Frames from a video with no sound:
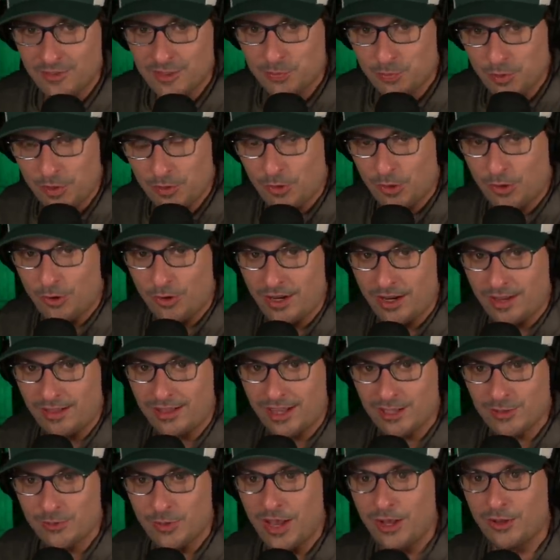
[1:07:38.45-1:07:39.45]
It's pre recorded. And
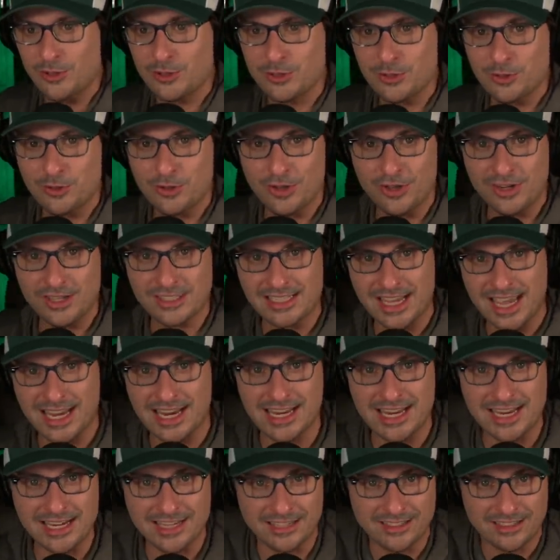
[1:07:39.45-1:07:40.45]
that's why it looks so good. It's
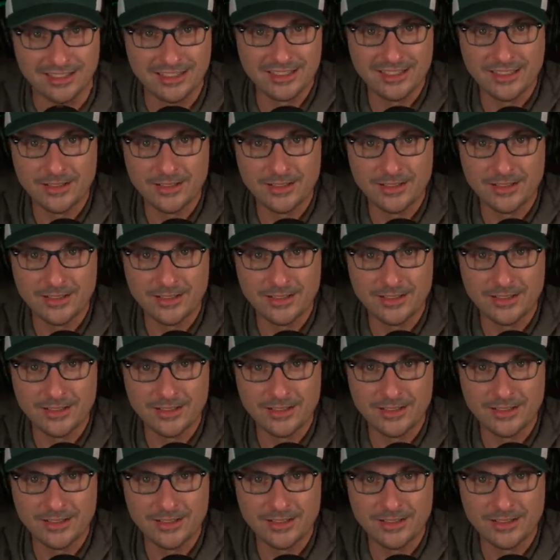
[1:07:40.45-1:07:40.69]
edited.